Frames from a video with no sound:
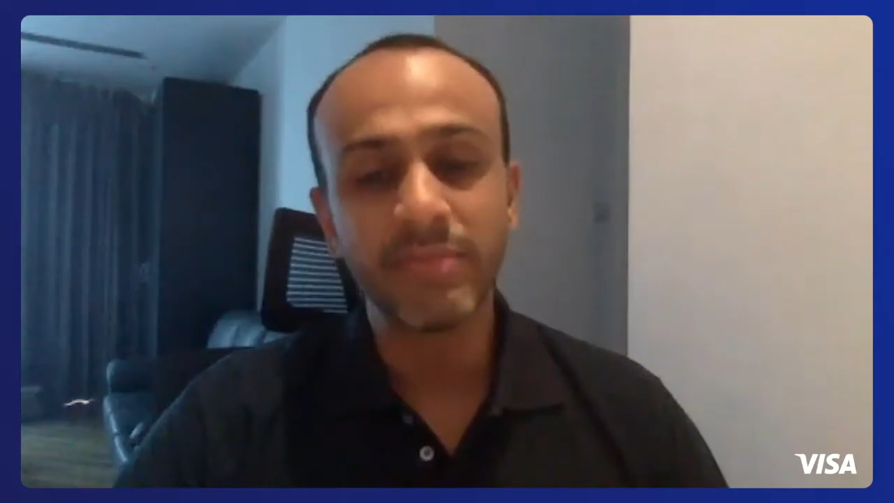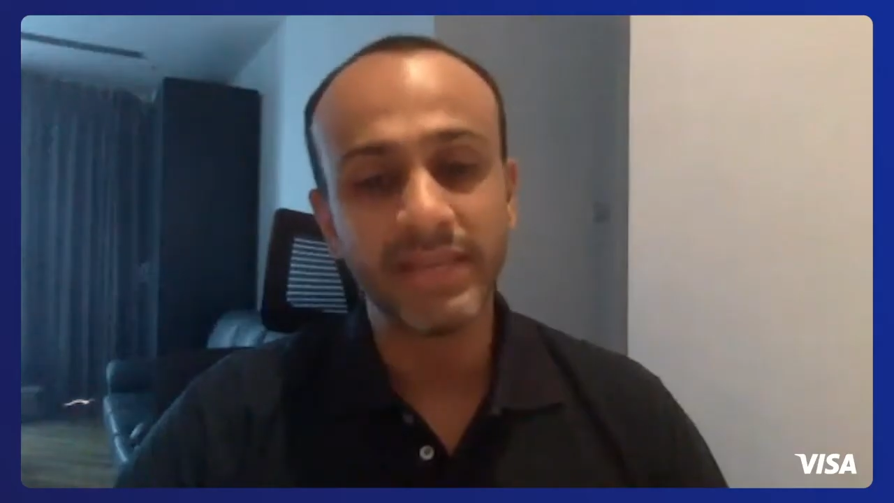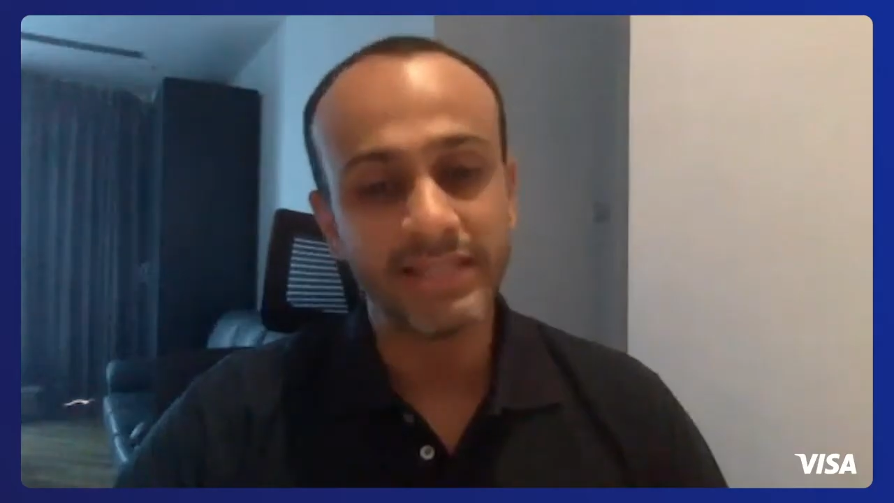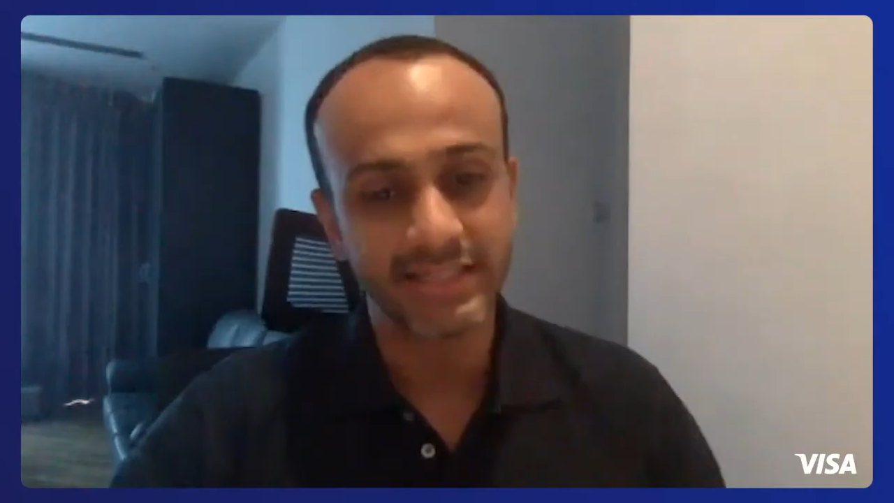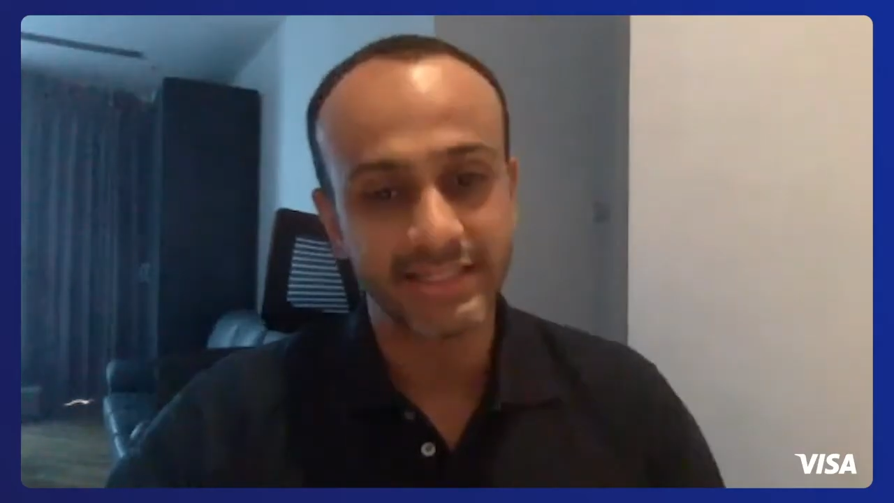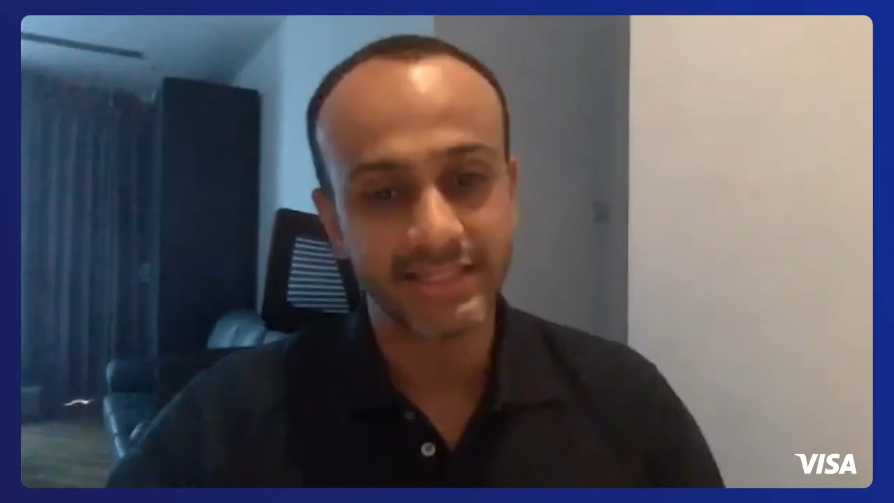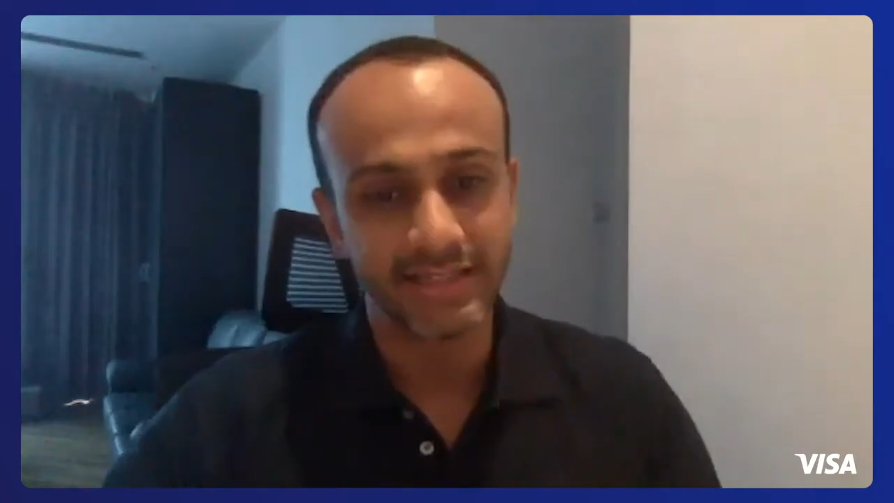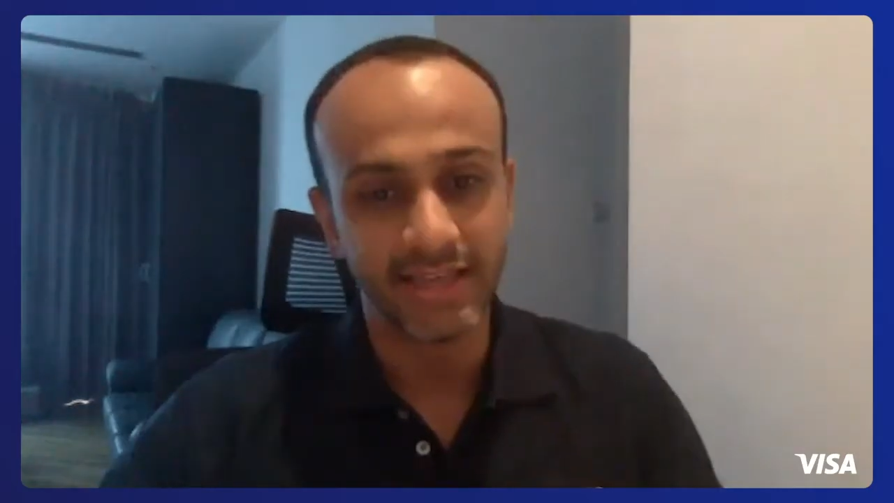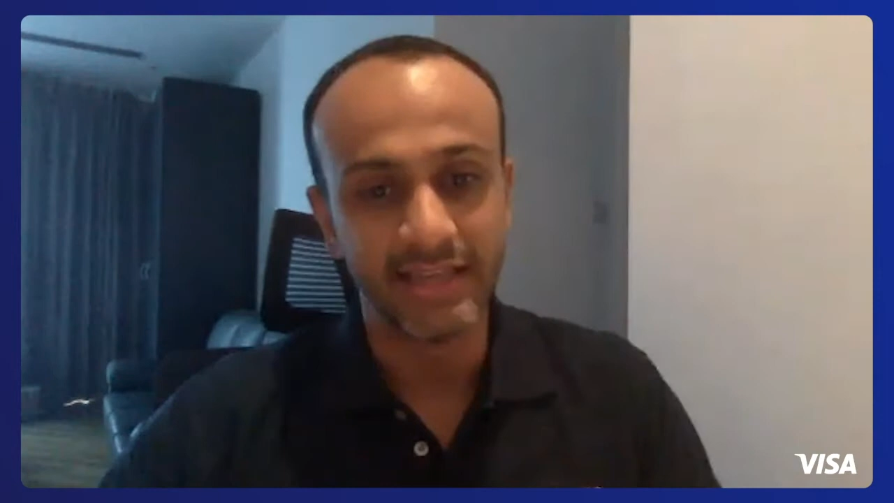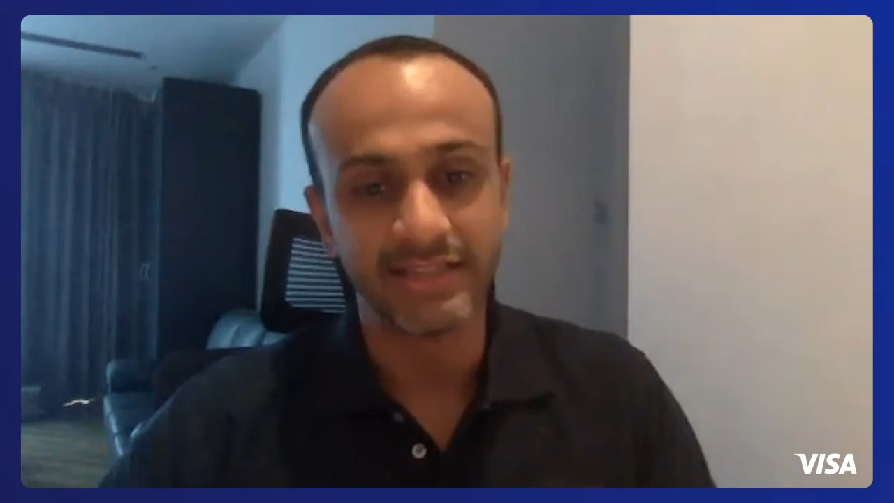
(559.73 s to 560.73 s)
piece
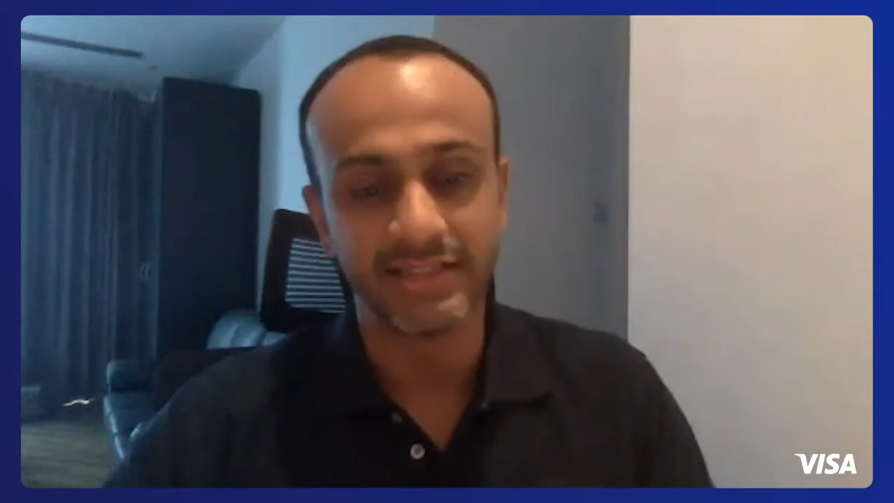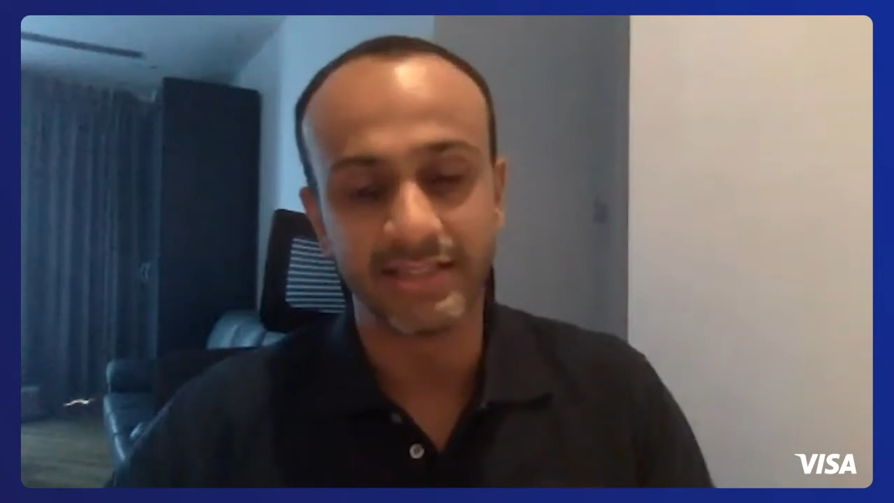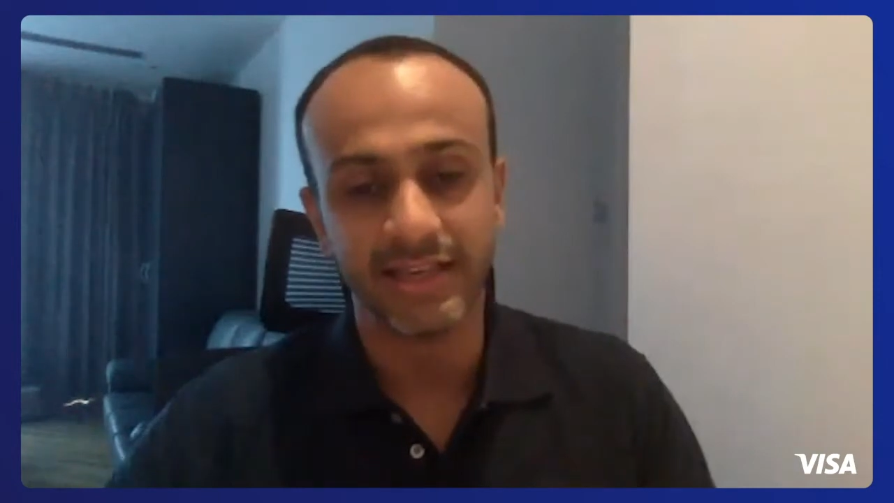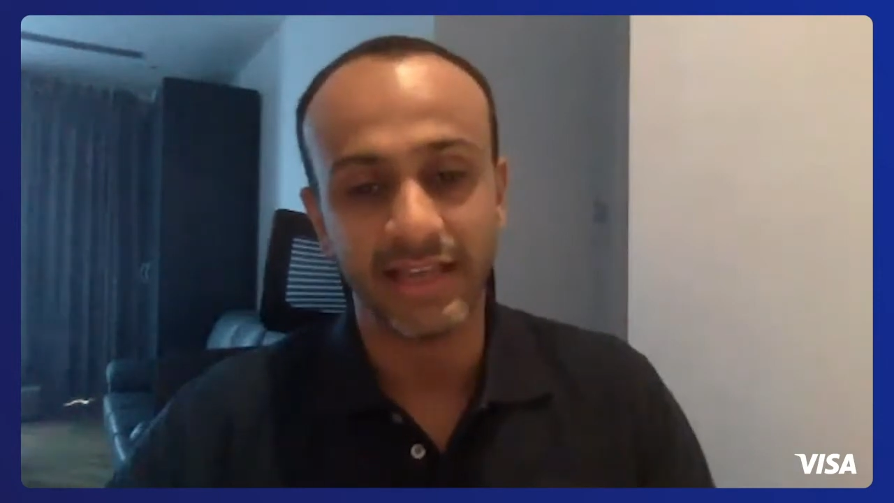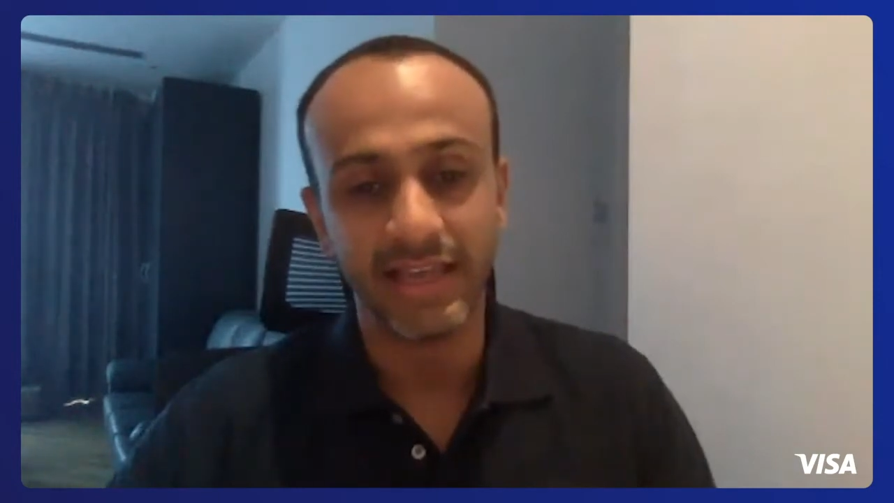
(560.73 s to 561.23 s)
is